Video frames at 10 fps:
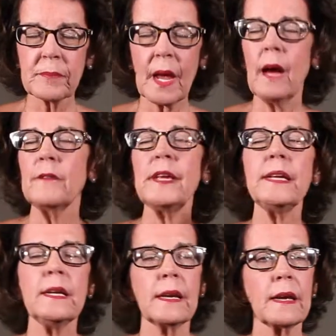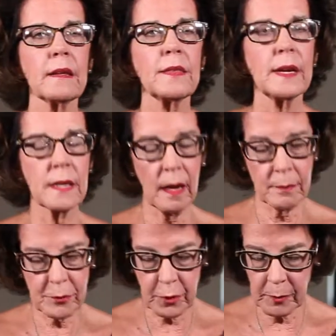of healing that
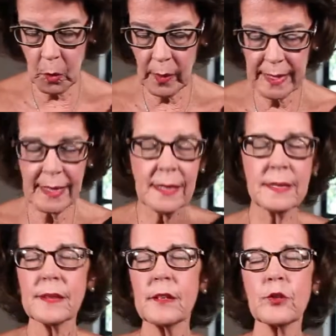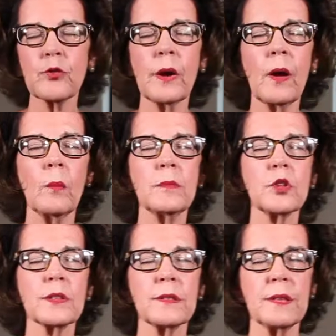comes from going into this realm,
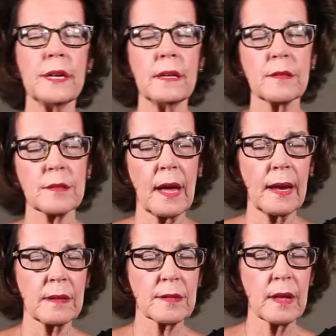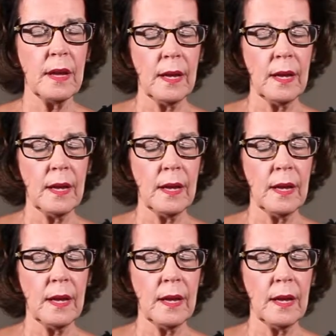just sitting in silence.